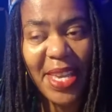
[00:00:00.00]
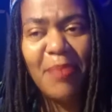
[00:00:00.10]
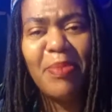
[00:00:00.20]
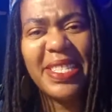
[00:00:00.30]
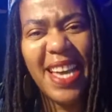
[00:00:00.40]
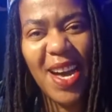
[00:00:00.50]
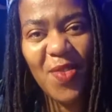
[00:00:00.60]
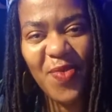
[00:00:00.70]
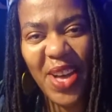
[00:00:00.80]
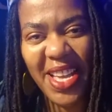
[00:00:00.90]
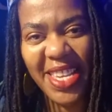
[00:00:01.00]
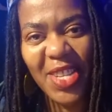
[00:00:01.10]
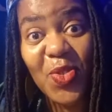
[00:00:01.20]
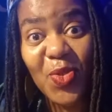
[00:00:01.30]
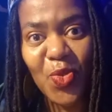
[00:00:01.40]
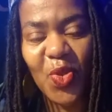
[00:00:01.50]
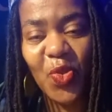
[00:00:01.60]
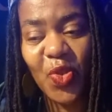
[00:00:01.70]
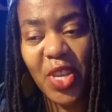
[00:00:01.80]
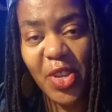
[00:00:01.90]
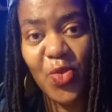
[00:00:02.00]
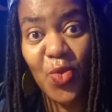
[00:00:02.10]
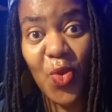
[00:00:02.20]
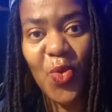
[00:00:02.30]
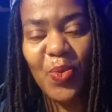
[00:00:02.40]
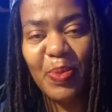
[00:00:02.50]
But how far can you go?